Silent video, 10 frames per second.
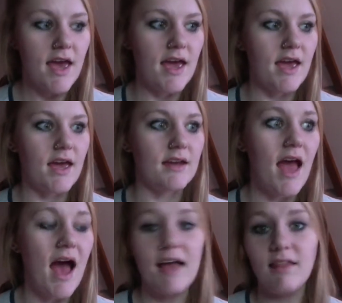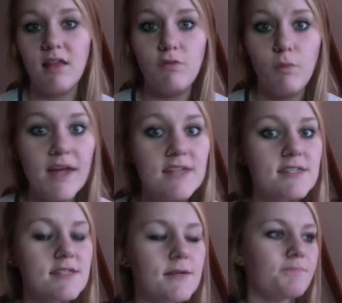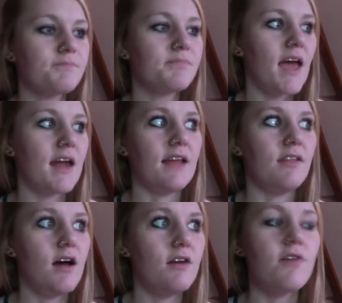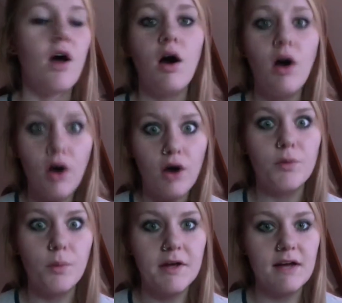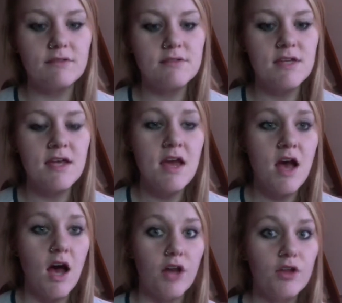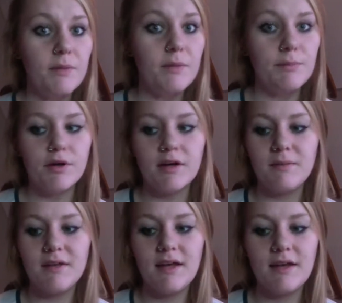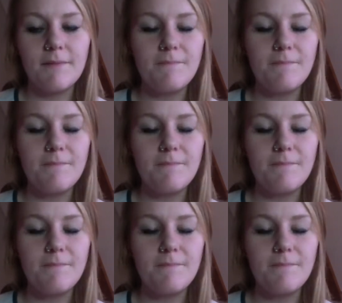And I love weights and I love hard workouts. Other people are going to be like,